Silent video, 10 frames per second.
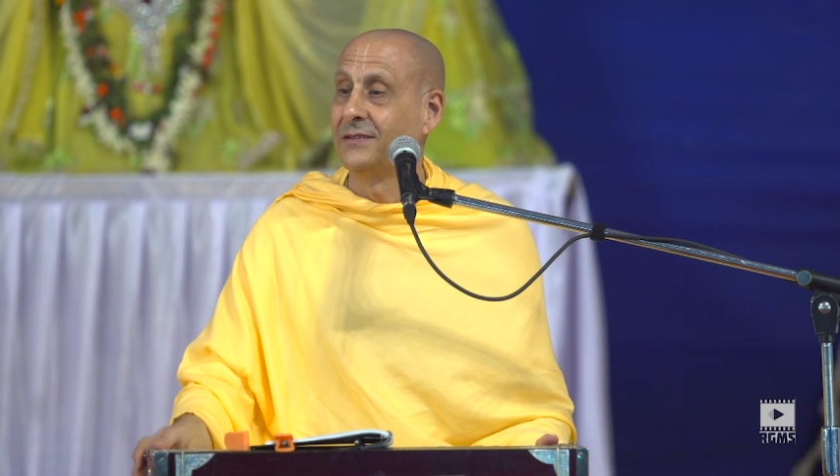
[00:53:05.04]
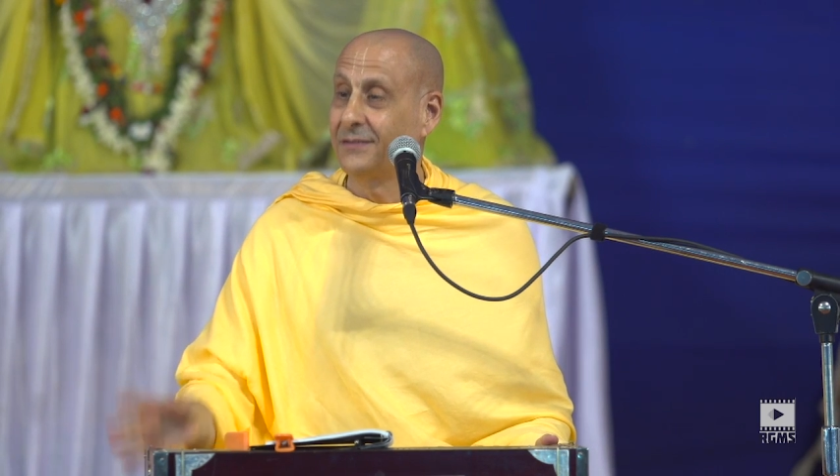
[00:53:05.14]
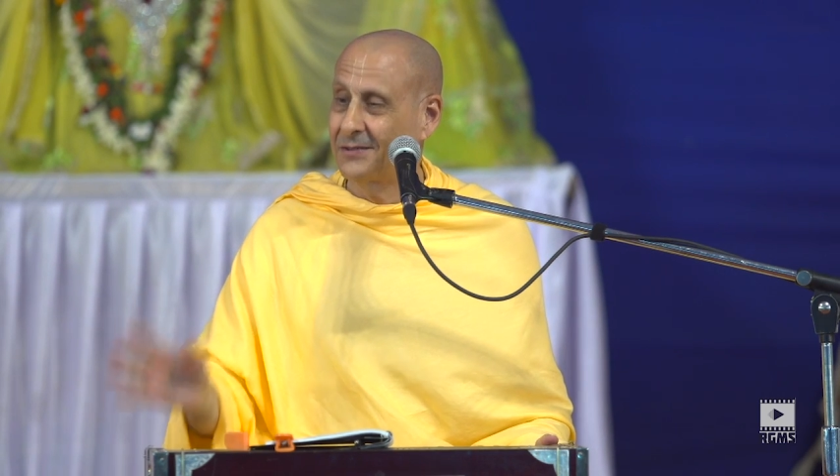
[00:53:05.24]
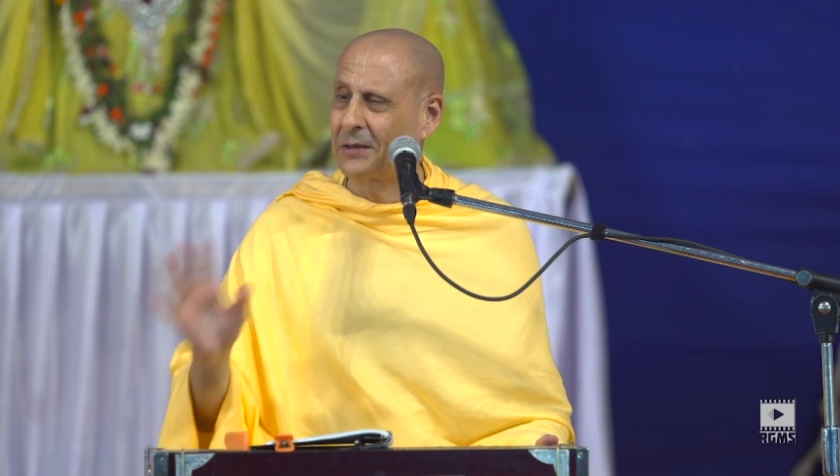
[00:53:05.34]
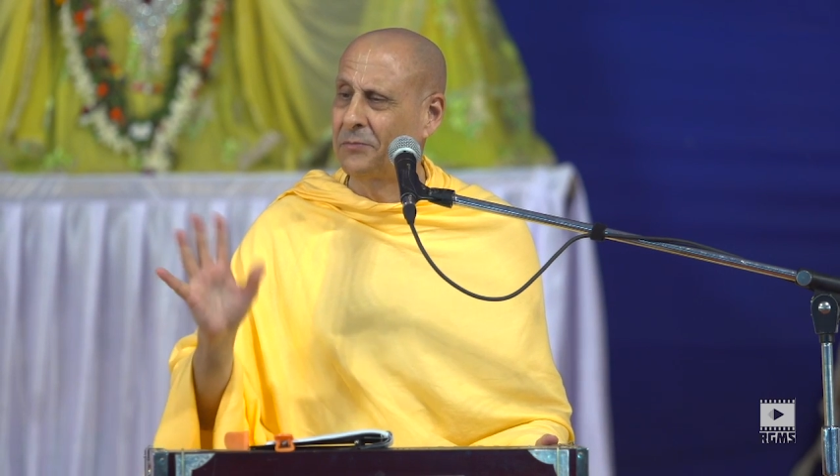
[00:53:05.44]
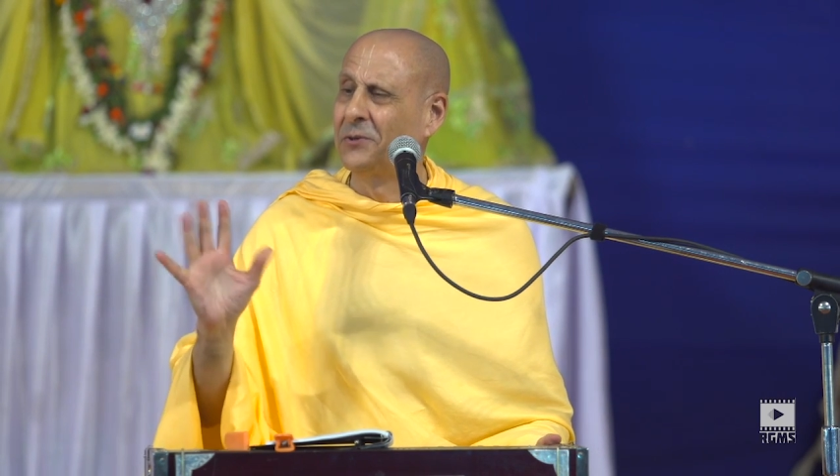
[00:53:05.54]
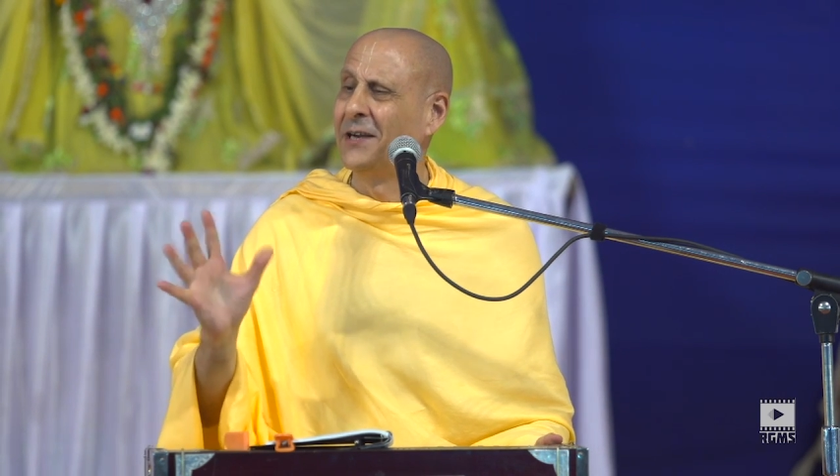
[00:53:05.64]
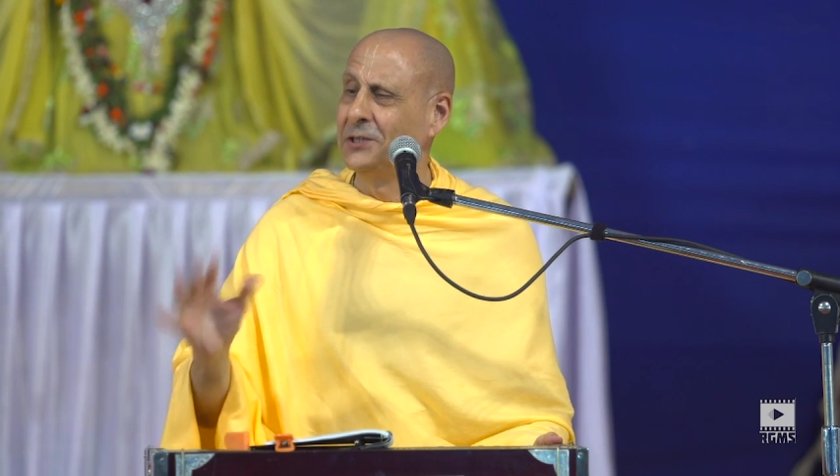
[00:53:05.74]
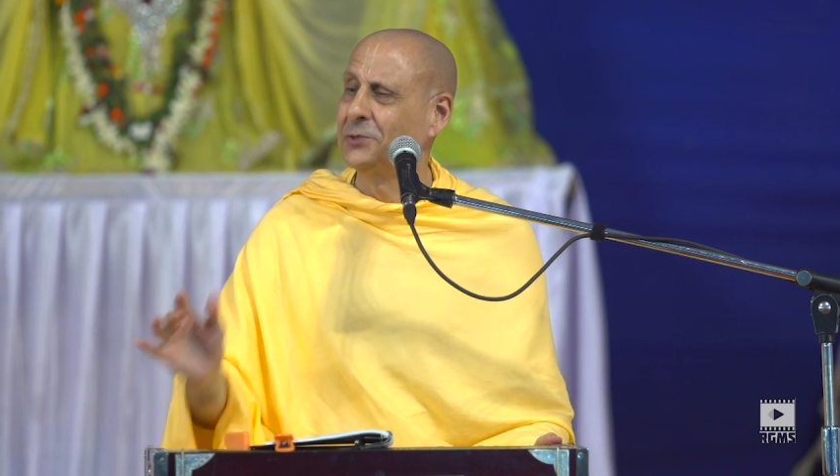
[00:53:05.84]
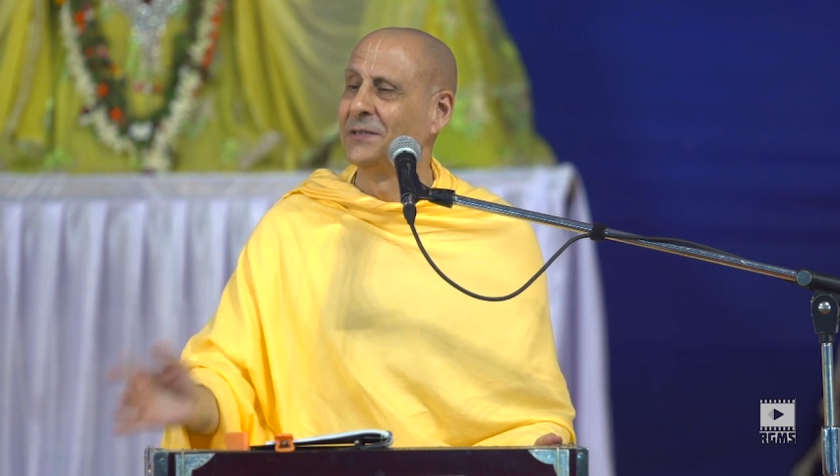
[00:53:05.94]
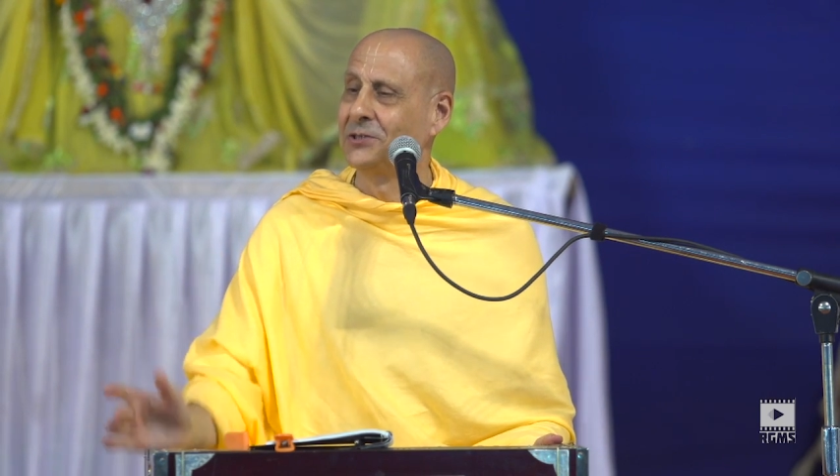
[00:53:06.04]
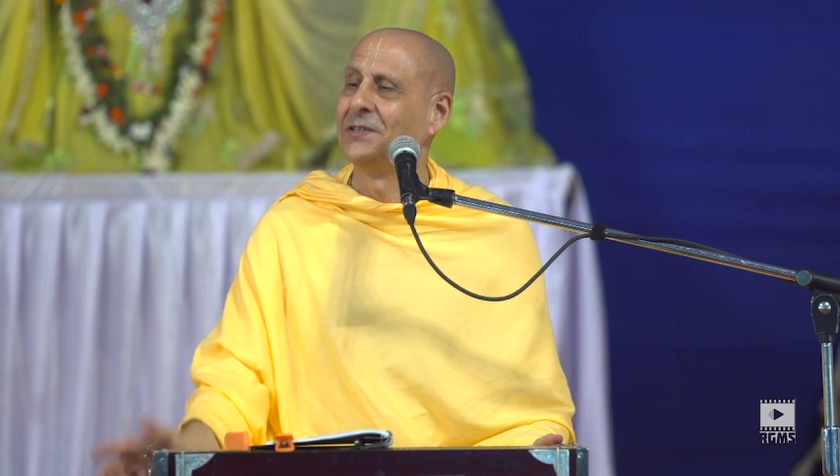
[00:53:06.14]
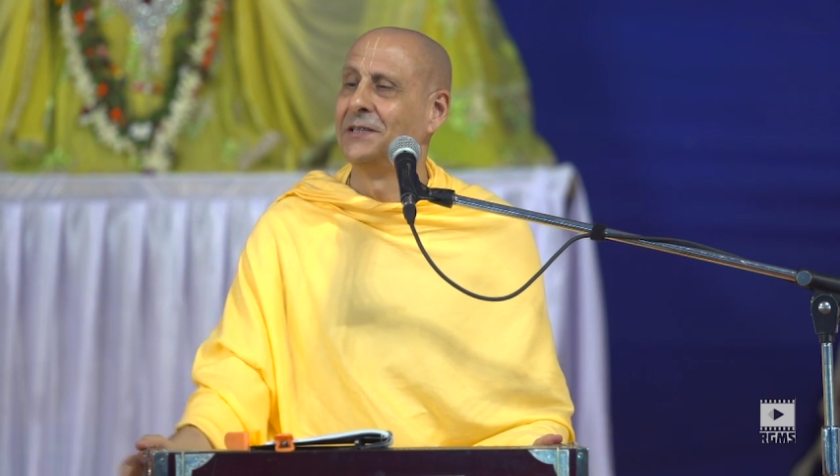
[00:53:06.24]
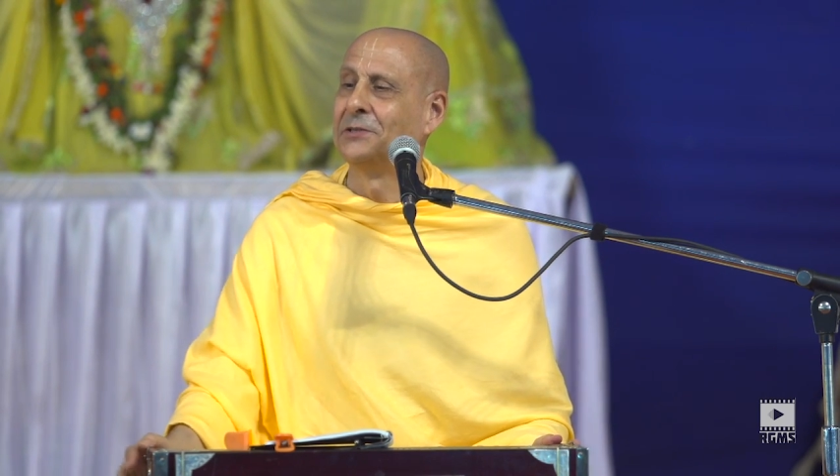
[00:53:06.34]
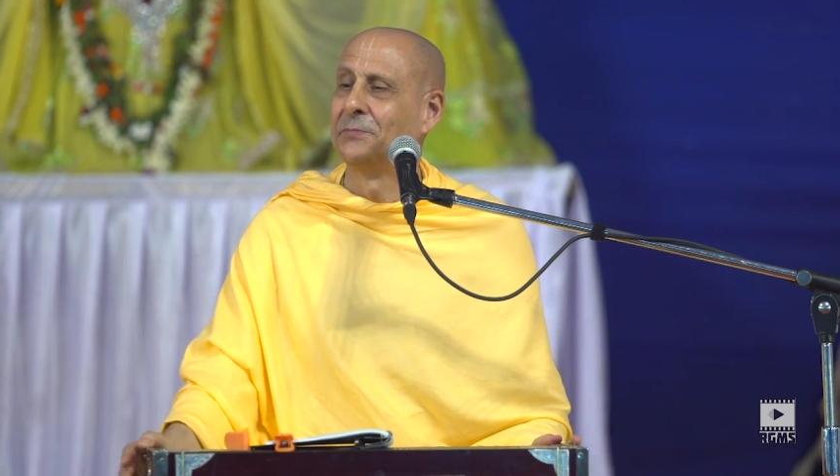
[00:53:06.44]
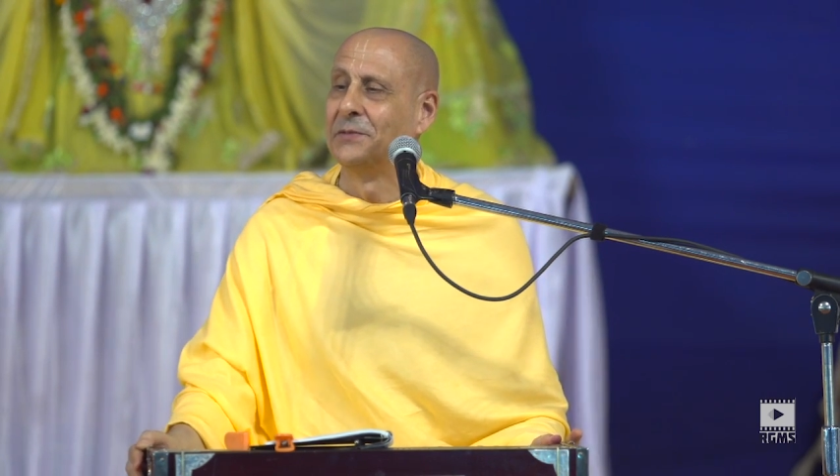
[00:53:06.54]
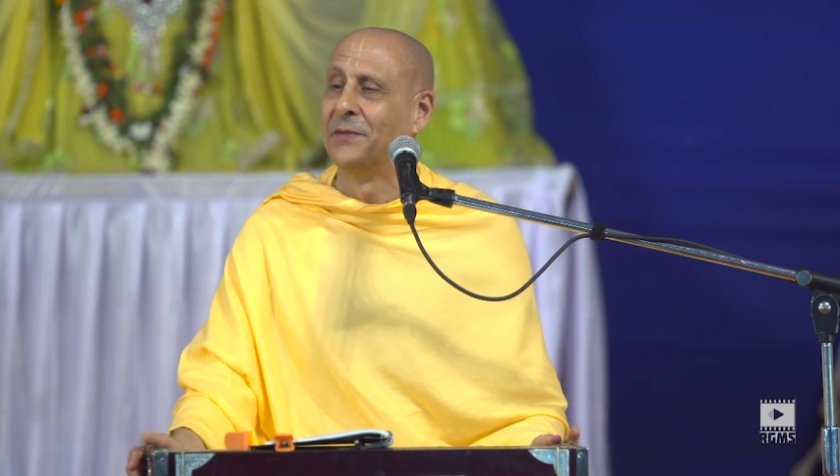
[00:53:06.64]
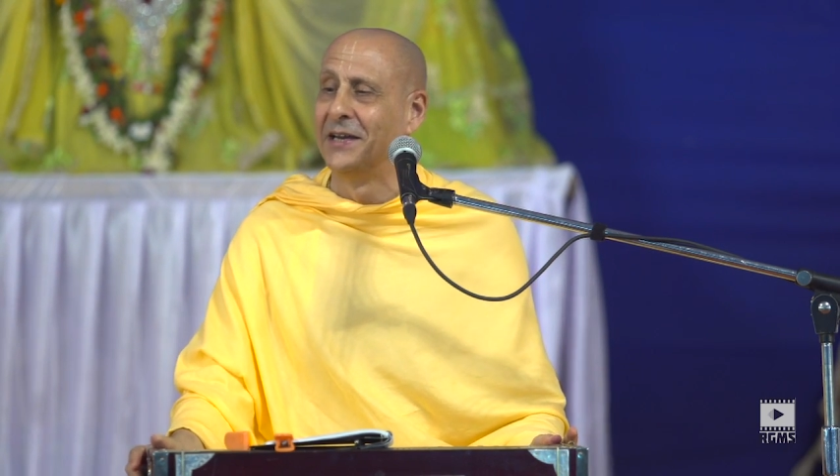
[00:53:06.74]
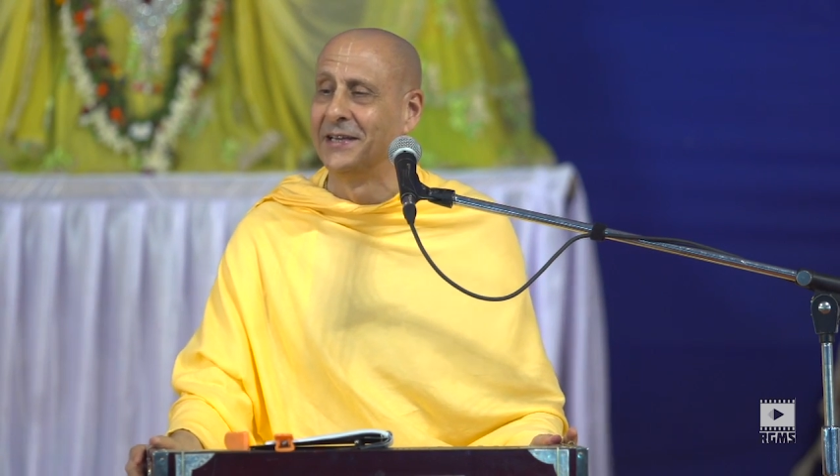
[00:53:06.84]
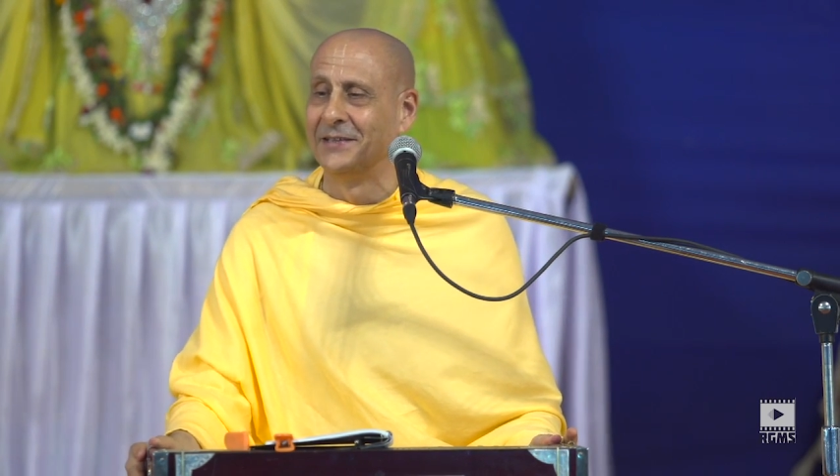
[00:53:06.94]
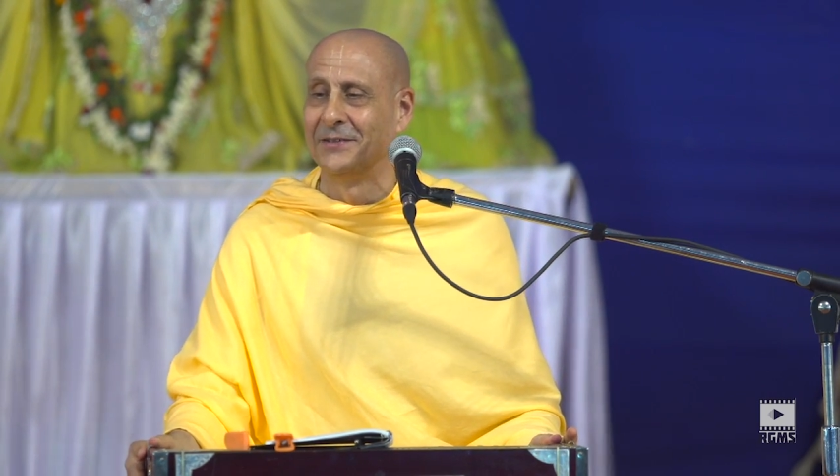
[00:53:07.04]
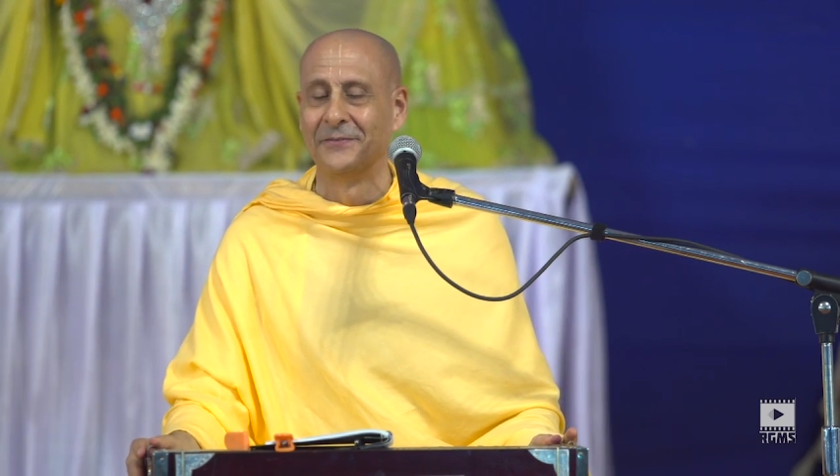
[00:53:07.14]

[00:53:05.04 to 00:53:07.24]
some arrangements need to be made.